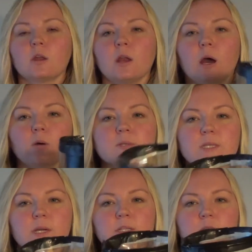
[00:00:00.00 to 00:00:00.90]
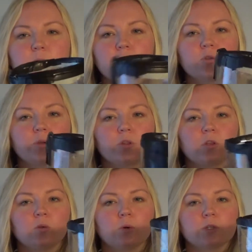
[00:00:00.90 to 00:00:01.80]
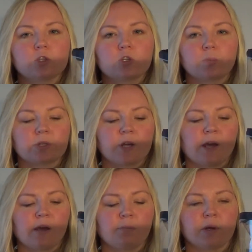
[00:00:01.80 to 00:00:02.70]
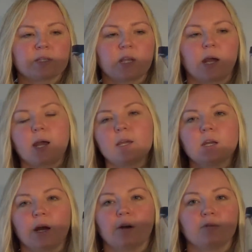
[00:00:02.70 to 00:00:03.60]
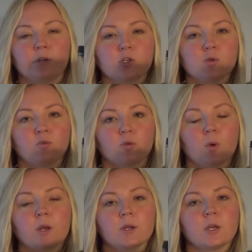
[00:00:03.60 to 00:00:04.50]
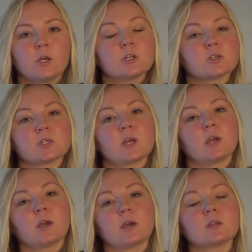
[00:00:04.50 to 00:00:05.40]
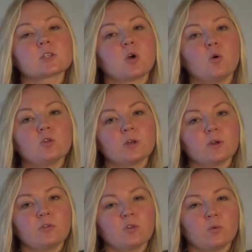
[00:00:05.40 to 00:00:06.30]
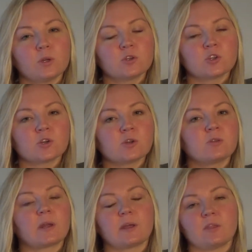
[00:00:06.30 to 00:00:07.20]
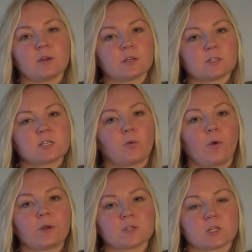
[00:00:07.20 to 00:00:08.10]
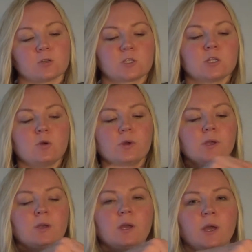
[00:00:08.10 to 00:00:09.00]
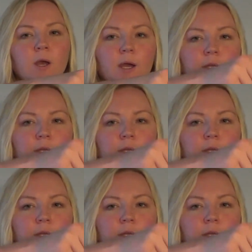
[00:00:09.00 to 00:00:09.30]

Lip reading: Now what's nice about doing the 1 strip of tape is that I could have a 2-for-1. So say it gets cold enough in the winter that I think it's going to start snowing, I